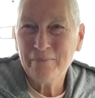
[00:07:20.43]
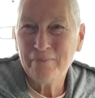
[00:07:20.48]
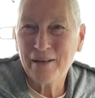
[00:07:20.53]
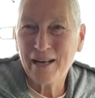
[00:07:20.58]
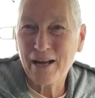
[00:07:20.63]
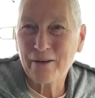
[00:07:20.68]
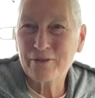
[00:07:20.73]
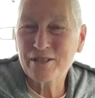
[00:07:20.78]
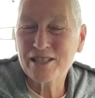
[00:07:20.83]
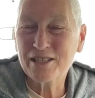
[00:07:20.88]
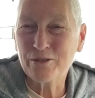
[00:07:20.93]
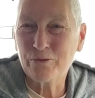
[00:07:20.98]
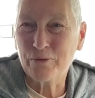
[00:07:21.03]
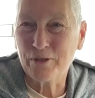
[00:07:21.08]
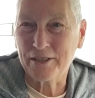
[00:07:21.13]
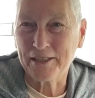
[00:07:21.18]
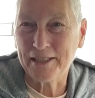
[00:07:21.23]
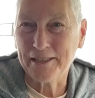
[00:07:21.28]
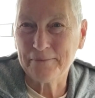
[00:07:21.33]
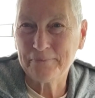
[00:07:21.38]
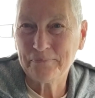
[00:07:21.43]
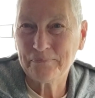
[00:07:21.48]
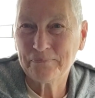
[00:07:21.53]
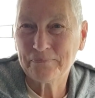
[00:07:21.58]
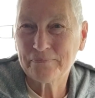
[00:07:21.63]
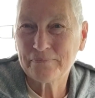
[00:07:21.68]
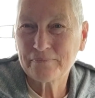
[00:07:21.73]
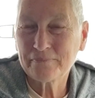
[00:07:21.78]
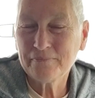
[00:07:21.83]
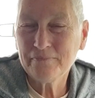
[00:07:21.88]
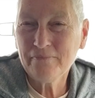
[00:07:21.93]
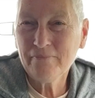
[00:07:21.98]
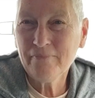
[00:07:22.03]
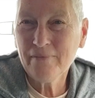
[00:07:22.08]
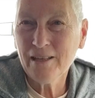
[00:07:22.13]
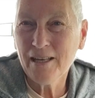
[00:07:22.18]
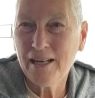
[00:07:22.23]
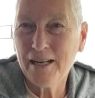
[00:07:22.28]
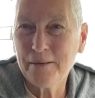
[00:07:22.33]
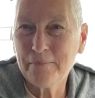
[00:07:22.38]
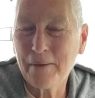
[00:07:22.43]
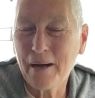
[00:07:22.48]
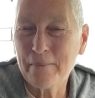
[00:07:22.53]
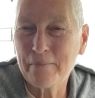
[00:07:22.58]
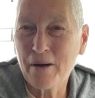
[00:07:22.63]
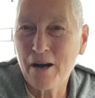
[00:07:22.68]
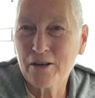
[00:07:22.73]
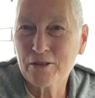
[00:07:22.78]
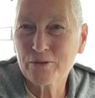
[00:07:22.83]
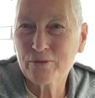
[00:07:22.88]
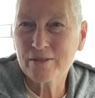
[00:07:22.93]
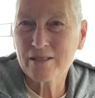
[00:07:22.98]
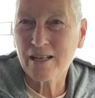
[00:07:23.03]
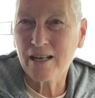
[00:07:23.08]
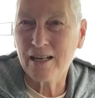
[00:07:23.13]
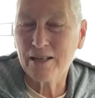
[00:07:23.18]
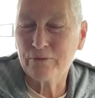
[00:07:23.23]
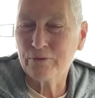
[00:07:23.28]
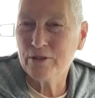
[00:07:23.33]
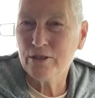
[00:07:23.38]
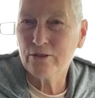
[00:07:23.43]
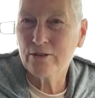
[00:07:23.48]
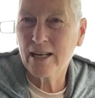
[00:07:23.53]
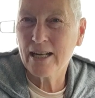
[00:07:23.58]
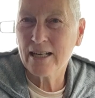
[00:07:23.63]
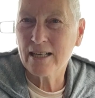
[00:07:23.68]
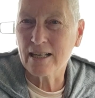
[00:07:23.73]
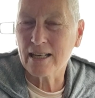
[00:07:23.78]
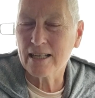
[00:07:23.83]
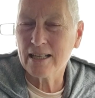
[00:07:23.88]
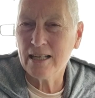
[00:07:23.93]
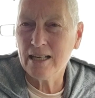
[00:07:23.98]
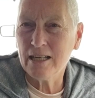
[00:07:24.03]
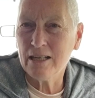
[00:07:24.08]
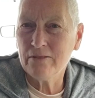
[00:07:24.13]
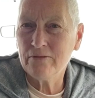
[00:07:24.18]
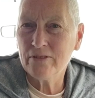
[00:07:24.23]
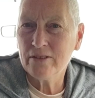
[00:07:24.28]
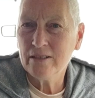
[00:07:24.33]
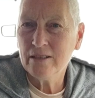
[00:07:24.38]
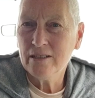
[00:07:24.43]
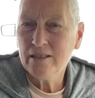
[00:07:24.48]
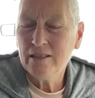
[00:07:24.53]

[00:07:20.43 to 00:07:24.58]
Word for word: But I was still working. And my boss was like, well, you can't leave.